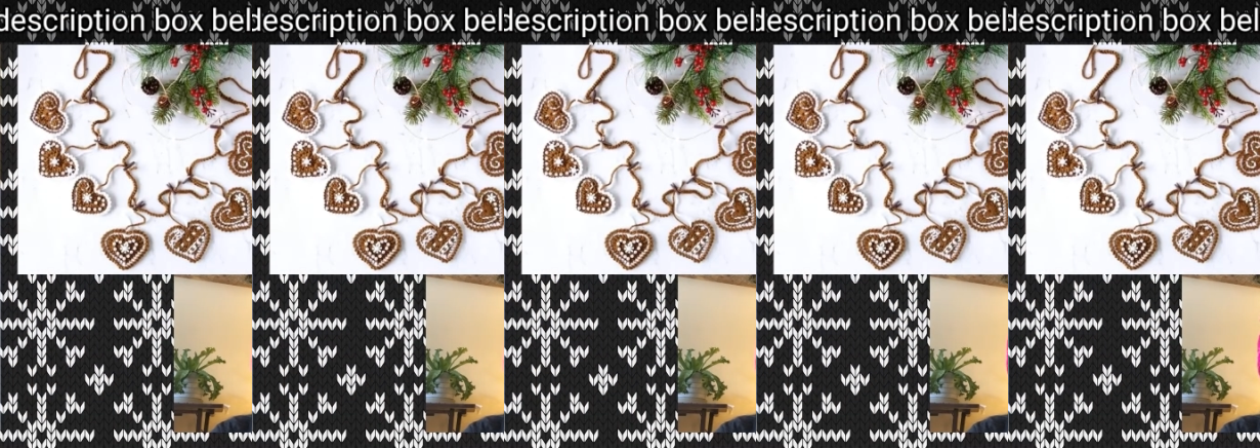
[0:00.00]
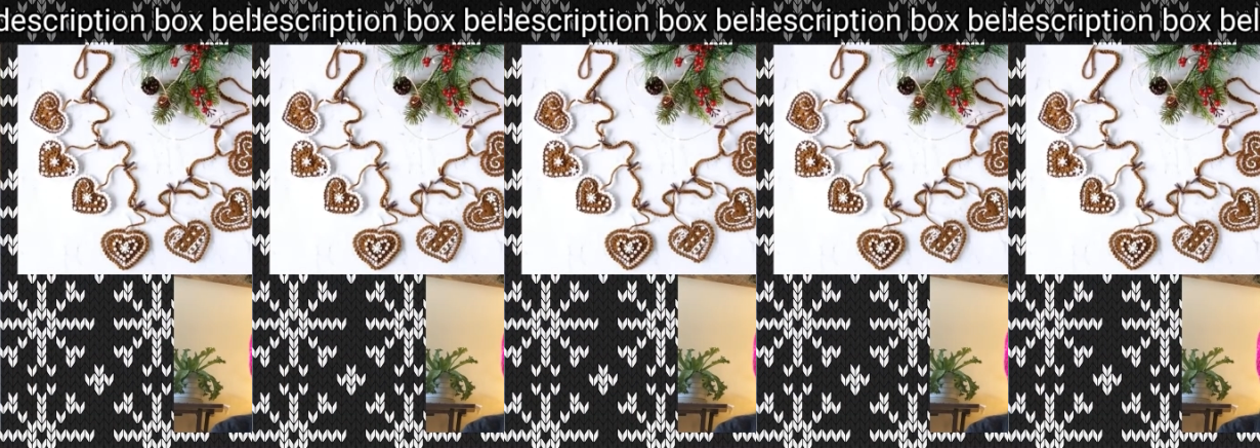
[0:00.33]

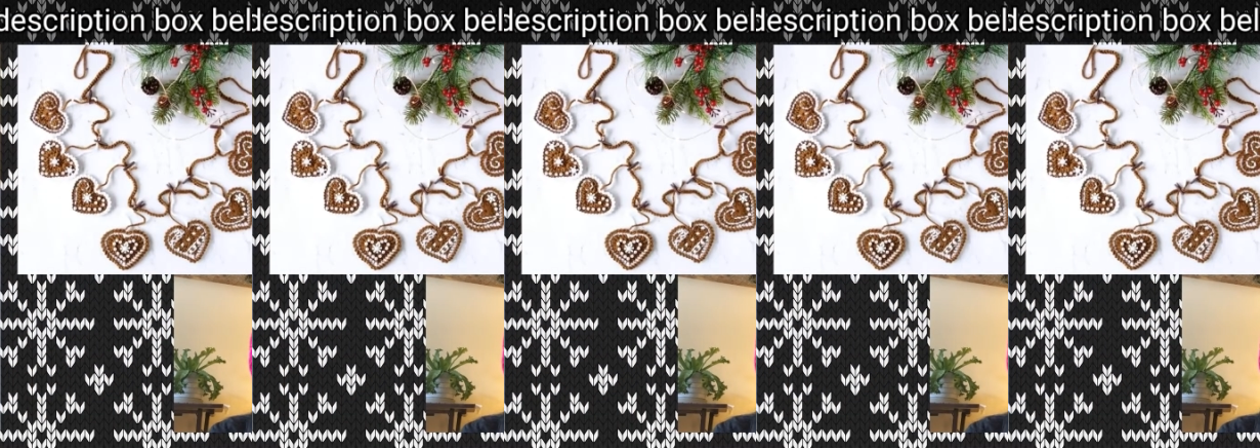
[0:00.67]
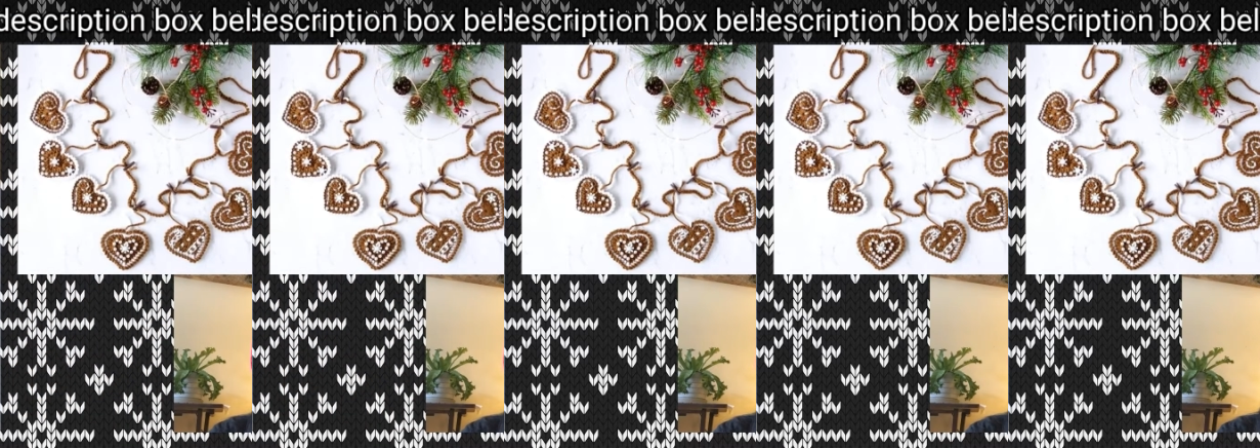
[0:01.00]
gingerbread
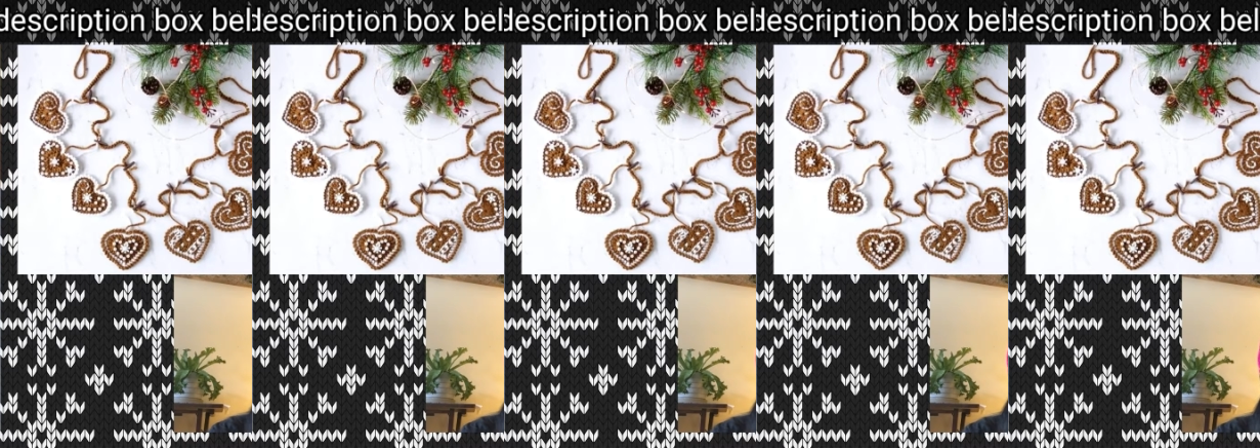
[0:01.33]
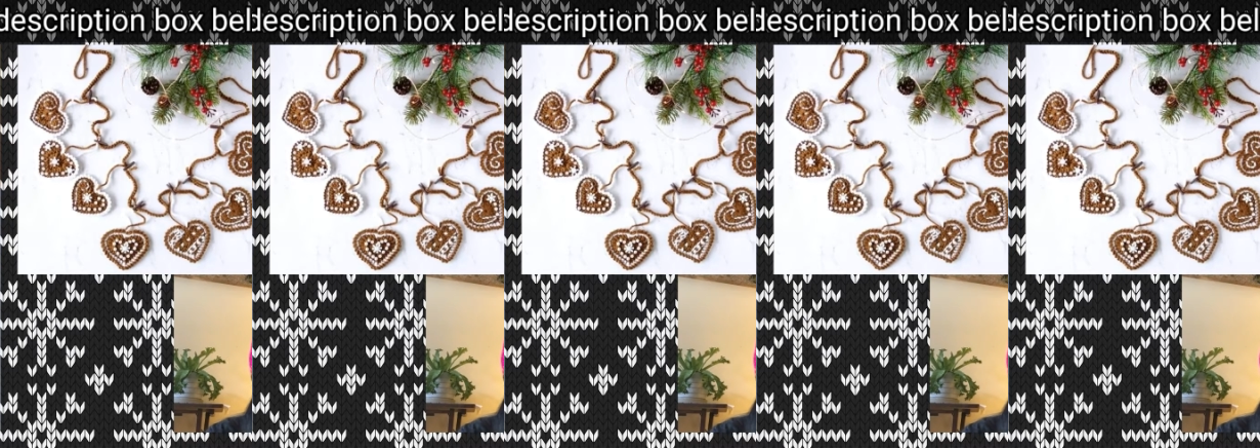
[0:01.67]
look. I know
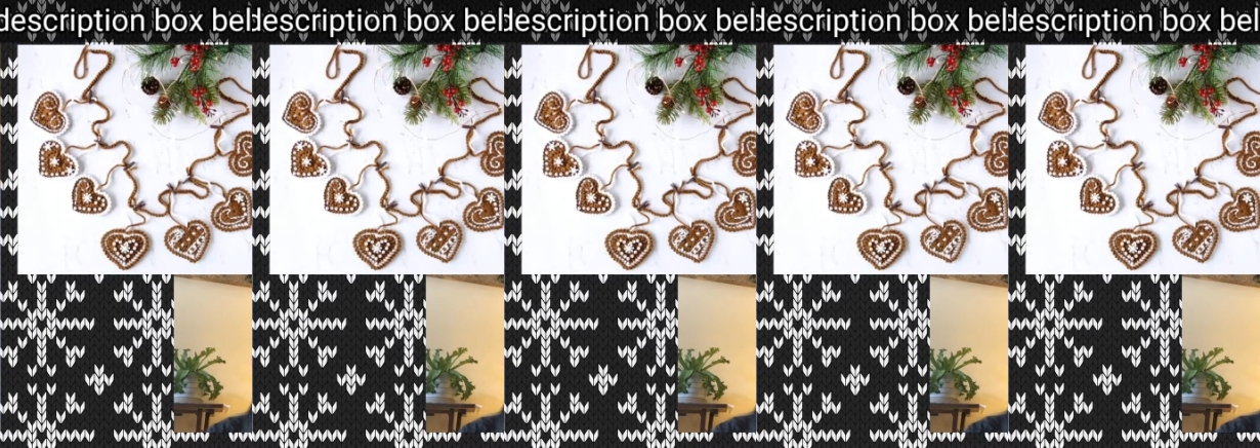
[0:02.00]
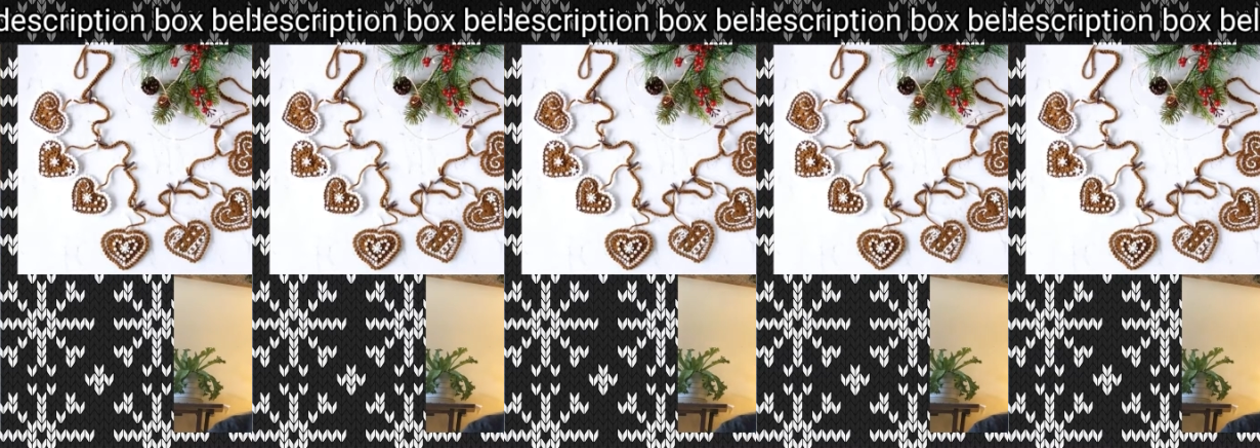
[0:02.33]
I love